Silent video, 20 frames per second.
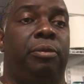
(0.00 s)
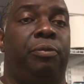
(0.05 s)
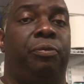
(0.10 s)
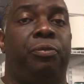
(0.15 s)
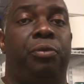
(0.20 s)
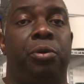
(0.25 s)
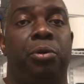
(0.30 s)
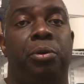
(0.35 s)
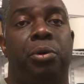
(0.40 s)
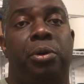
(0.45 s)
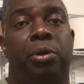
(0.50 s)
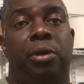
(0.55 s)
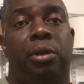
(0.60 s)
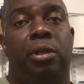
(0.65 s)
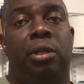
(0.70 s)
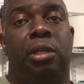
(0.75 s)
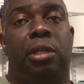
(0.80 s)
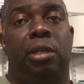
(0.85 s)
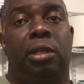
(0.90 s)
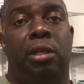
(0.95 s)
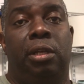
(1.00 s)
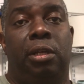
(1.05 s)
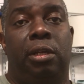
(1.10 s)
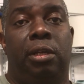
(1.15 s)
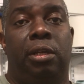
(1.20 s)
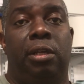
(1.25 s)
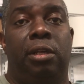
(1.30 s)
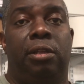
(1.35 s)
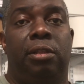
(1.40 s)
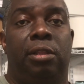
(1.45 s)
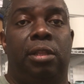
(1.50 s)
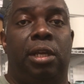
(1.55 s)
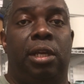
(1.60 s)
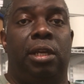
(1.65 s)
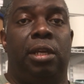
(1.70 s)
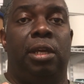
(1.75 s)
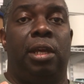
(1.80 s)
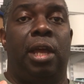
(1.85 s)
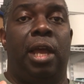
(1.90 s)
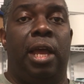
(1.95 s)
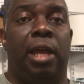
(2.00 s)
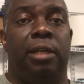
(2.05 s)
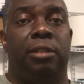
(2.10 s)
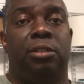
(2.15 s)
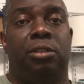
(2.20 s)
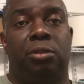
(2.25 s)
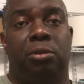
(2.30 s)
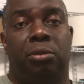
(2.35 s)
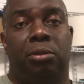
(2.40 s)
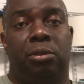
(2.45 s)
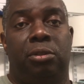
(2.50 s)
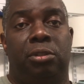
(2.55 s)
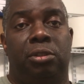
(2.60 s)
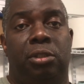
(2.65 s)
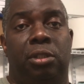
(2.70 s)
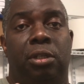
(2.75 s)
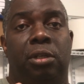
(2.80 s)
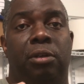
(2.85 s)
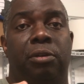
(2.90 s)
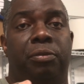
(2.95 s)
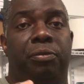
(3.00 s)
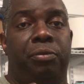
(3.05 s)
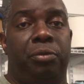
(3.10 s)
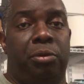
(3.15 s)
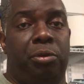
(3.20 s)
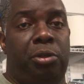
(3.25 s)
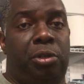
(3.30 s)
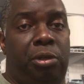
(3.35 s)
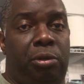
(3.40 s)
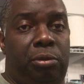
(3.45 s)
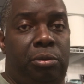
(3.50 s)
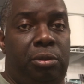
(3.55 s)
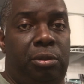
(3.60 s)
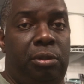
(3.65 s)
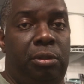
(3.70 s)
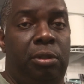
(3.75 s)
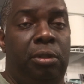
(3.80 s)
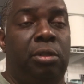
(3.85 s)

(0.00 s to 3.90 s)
fruit is a high source of fructose.